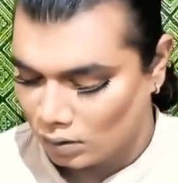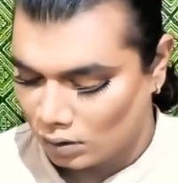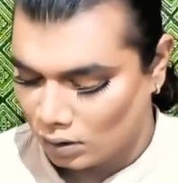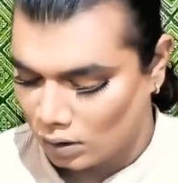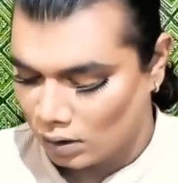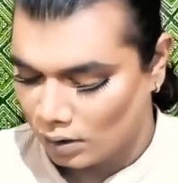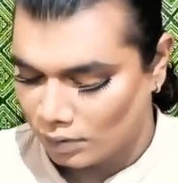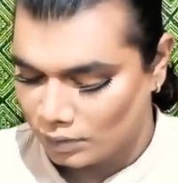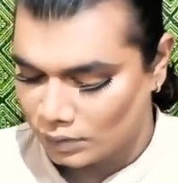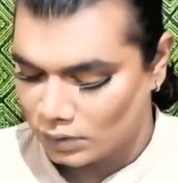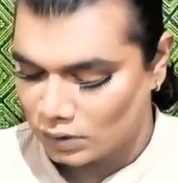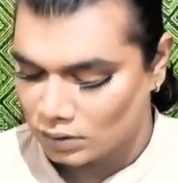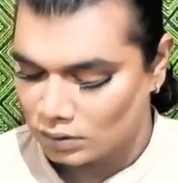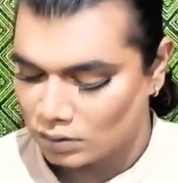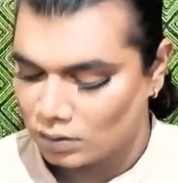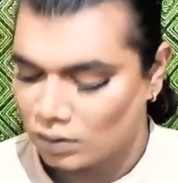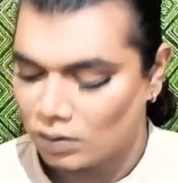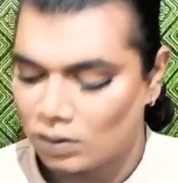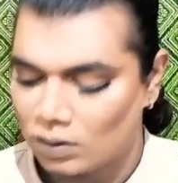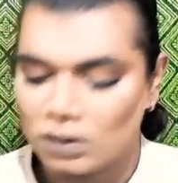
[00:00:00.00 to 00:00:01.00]
And I'm
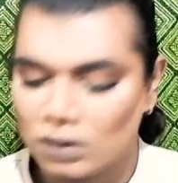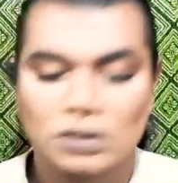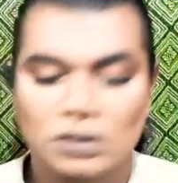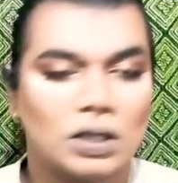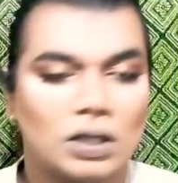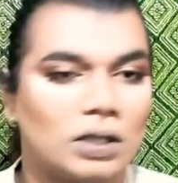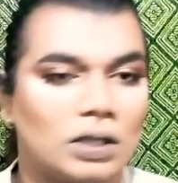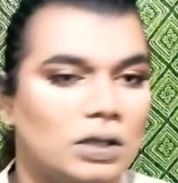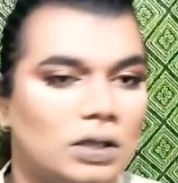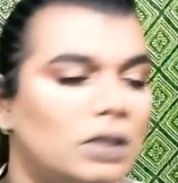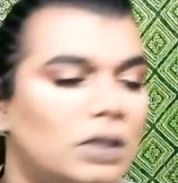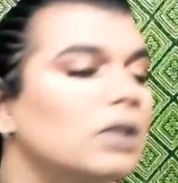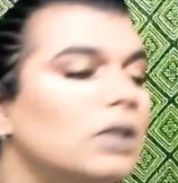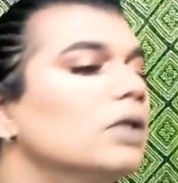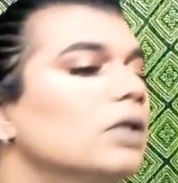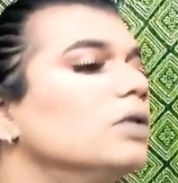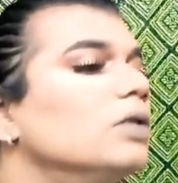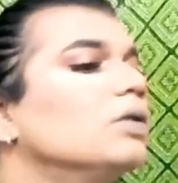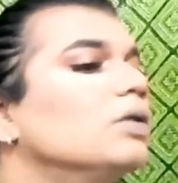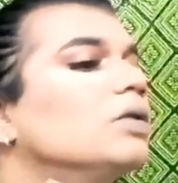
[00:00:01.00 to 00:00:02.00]
just gonna take
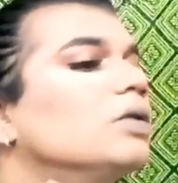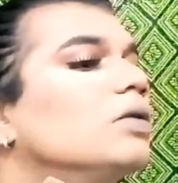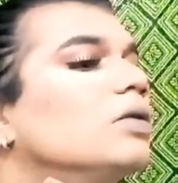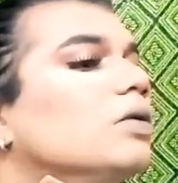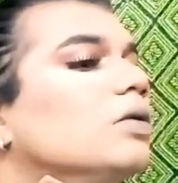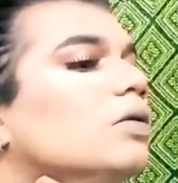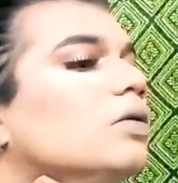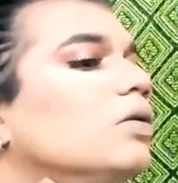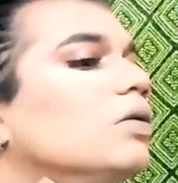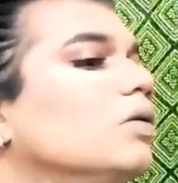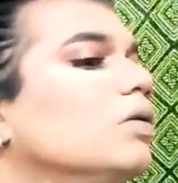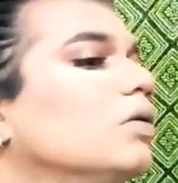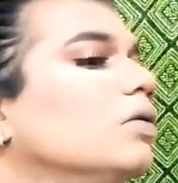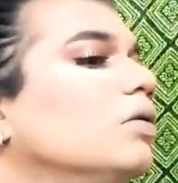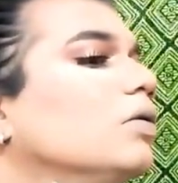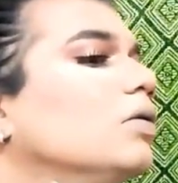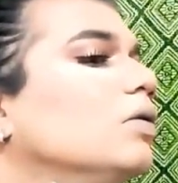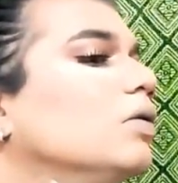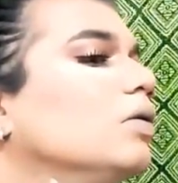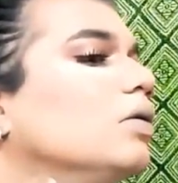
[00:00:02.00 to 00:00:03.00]
this,
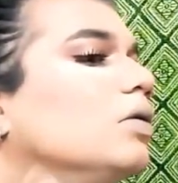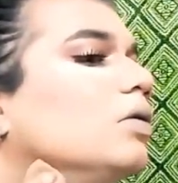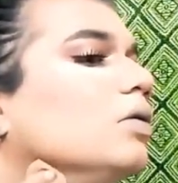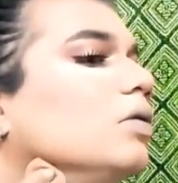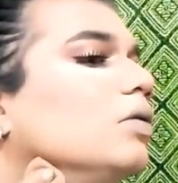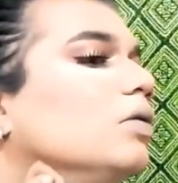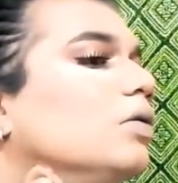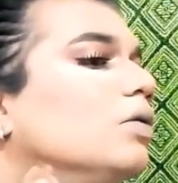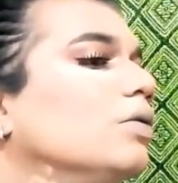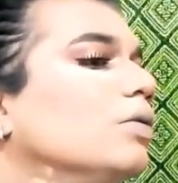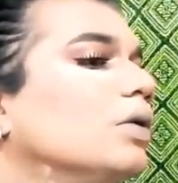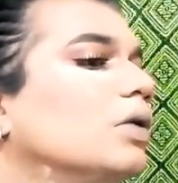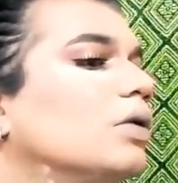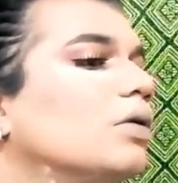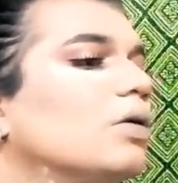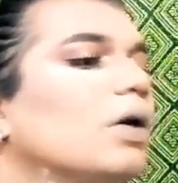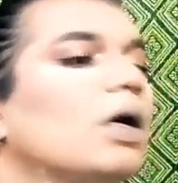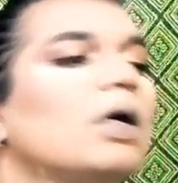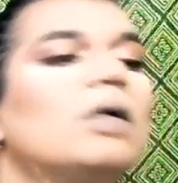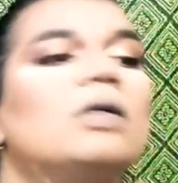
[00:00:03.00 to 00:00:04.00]
do it
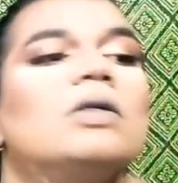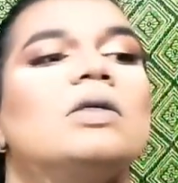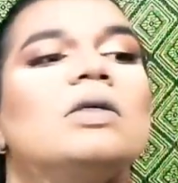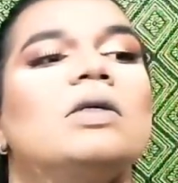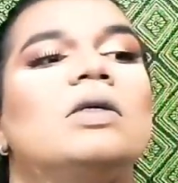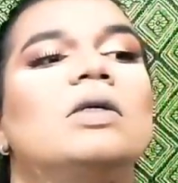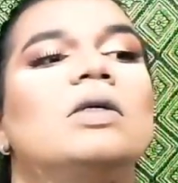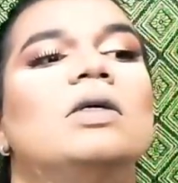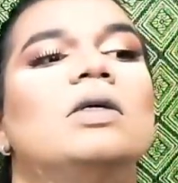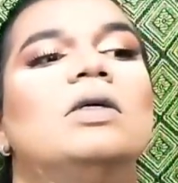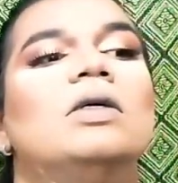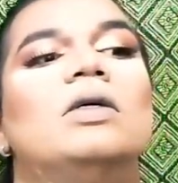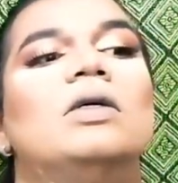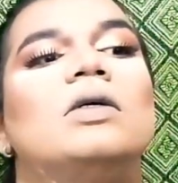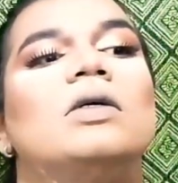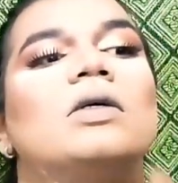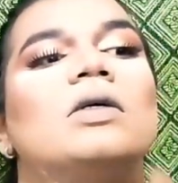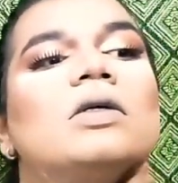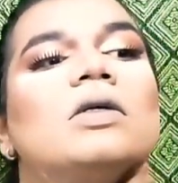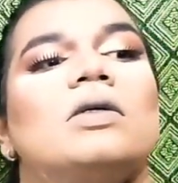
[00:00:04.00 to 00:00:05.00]
right
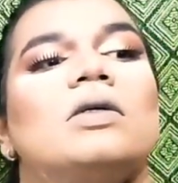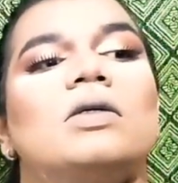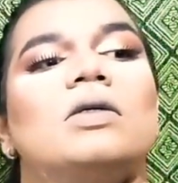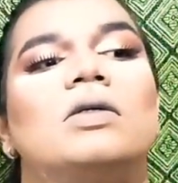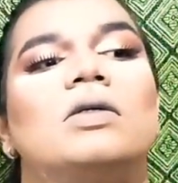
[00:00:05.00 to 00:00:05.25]
here,